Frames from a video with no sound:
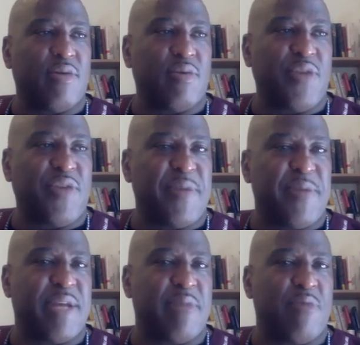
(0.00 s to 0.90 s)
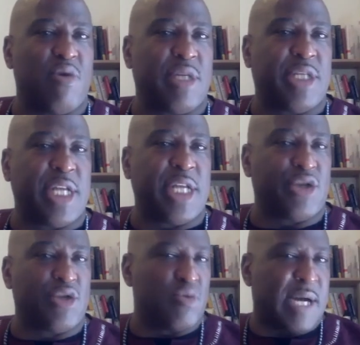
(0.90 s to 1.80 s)
we've been being more
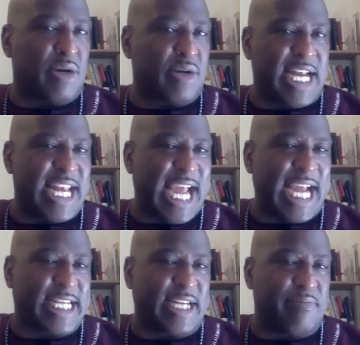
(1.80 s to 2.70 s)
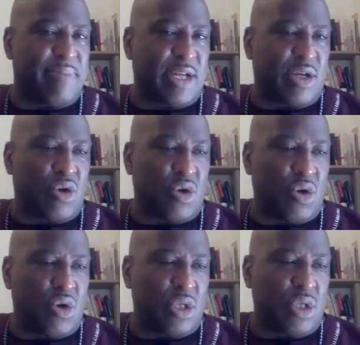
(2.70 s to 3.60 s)
intentional about connecting
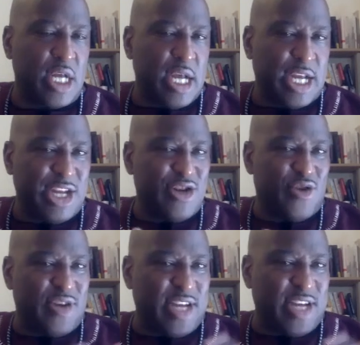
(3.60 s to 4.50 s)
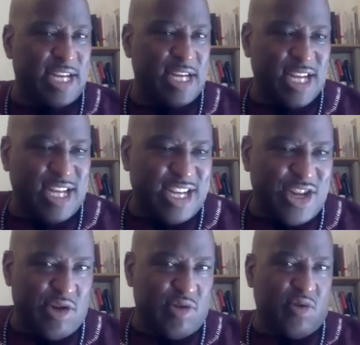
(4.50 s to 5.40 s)
because, in
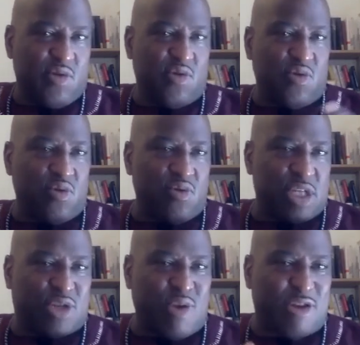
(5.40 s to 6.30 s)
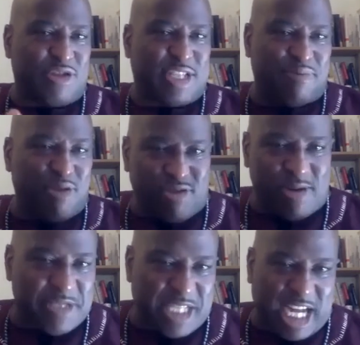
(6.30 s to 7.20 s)
the 12-step
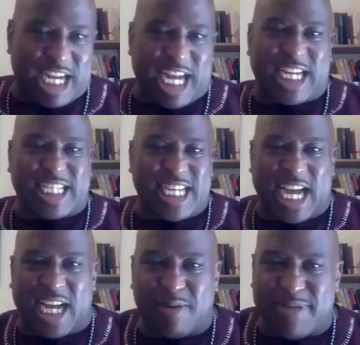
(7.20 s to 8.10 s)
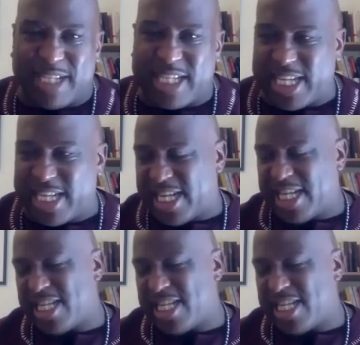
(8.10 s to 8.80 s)
program of Narcotics Anonymous say,